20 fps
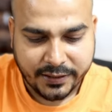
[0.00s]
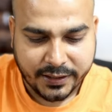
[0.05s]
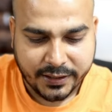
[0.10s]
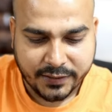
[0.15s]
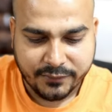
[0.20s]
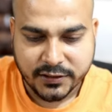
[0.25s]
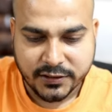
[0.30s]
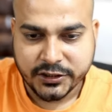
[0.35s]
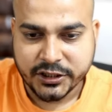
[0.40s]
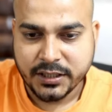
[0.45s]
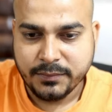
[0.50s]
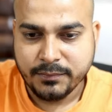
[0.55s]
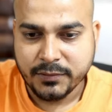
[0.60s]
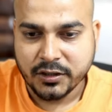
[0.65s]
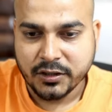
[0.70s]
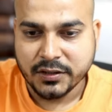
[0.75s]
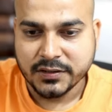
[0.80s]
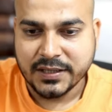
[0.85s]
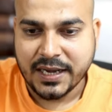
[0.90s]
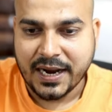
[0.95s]
retrieval chain
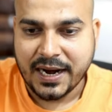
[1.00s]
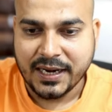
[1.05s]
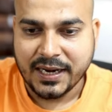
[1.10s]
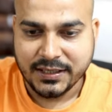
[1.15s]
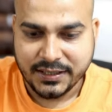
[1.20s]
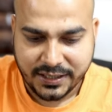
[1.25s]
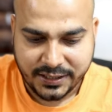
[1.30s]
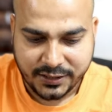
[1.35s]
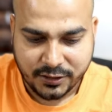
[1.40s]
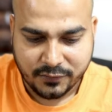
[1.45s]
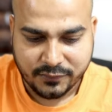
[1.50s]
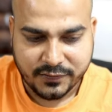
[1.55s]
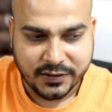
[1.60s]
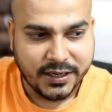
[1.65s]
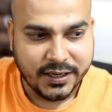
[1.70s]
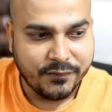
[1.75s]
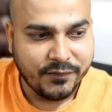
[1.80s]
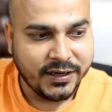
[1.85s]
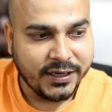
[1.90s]
because at the end of the day,